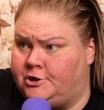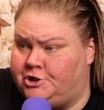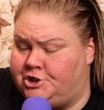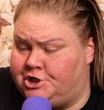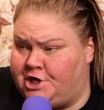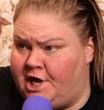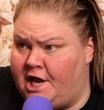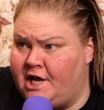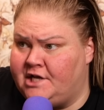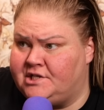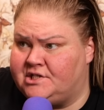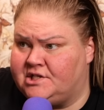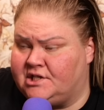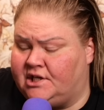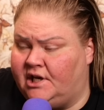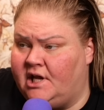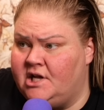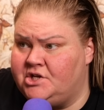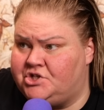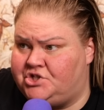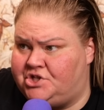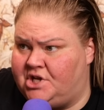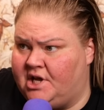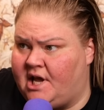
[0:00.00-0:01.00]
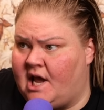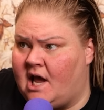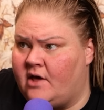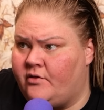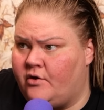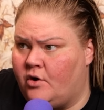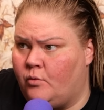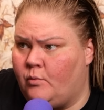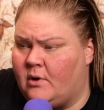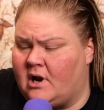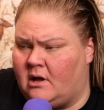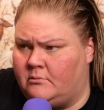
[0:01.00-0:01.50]
cheeks clenched
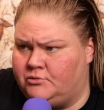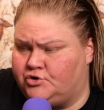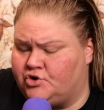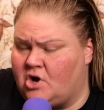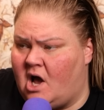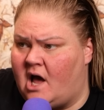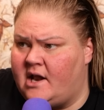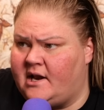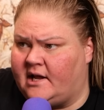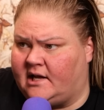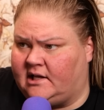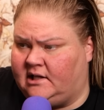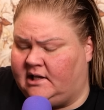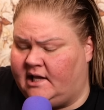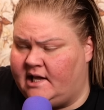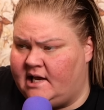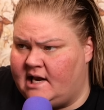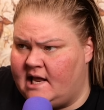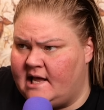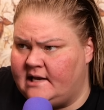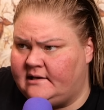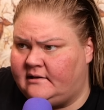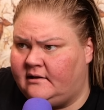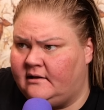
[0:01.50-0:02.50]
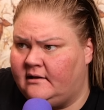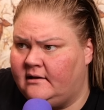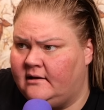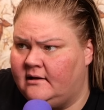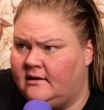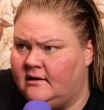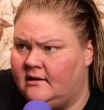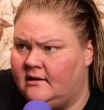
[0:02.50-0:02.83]
together when I'm trying to clean it?